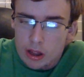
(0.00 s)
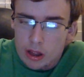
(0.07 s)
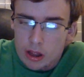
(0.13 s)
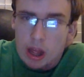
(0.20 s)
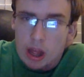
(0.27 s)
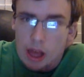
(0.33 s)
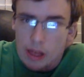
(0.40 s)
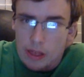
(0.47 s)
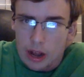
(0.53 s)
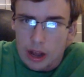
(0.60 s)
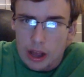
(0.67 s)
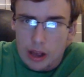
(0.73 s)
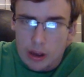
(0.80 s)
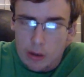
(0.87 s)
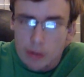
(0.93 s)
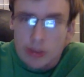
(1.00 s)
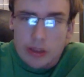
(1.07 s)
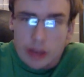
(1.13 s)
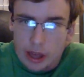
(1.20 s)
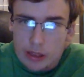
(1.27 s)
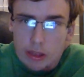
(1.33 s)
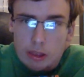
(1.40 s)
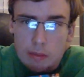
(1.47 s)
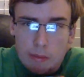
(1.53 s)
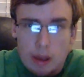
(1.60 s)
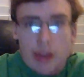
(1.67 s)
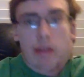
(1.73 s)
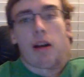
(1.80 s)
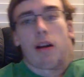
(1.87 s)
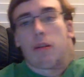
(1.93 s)
and then I'm going to catch up to My
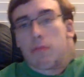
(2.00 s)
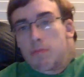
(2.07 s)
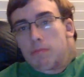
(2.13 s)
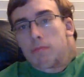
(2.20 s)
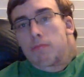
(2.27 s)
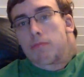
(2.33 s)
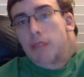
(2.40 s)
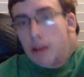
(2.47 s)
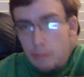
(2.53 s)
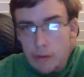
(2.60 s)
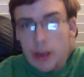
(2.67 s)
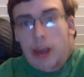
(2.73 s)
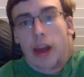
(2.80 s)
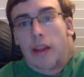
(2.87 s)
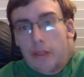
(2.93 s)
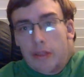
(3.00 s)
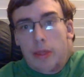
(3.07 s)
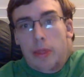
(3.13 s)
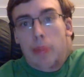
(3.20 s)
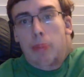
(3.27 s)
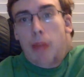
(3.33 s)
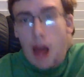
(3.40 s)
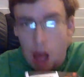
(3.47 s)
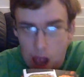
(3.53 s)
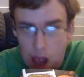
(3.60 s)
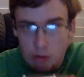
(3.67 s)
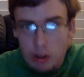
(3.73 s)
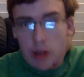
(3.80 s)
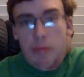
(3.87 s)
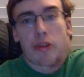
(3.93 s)
Hero next weekend. I don't
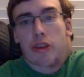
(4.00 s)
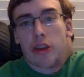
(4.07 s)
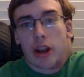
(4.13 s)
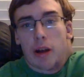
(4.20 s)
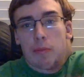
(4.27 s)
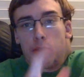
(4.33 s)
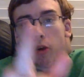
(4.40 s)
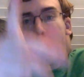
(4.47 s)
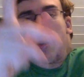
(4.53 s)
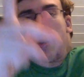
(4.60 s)
give a shit, I'm doing it.